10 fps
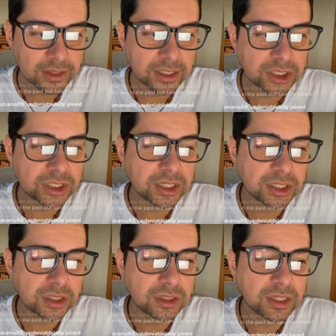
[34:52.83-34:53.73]

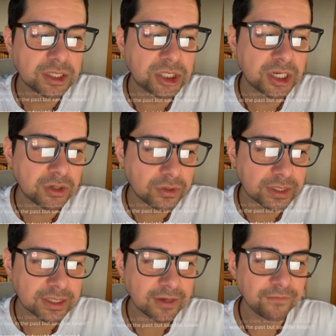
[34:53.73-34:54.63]
the
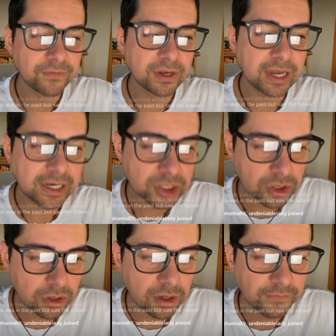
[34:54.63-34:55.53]
generative
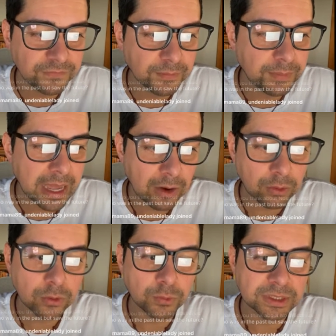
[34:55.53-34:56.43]
nature of the
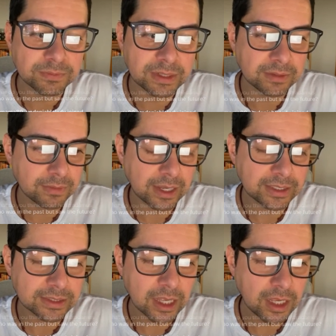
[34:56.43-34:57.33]
power was
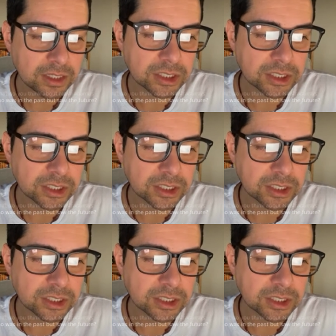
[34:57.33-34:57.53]
minimized.